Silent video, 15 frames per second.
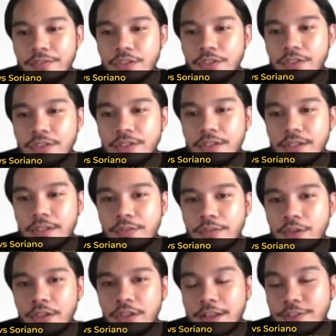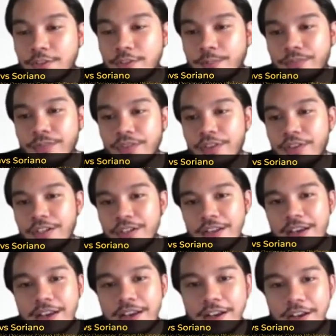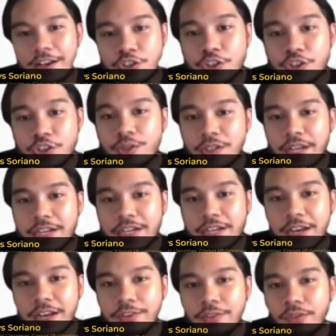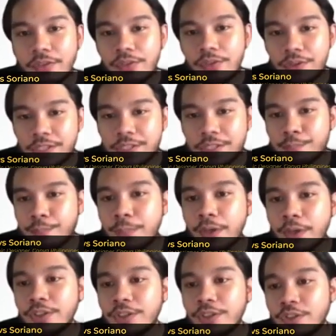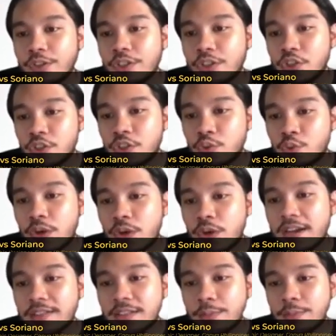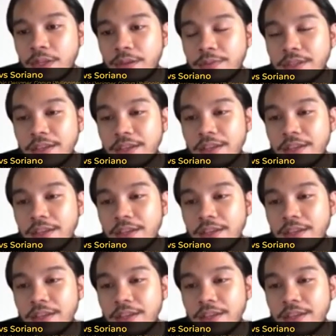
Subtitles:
just you can adjust your line height through this button. You can just drag sometimes.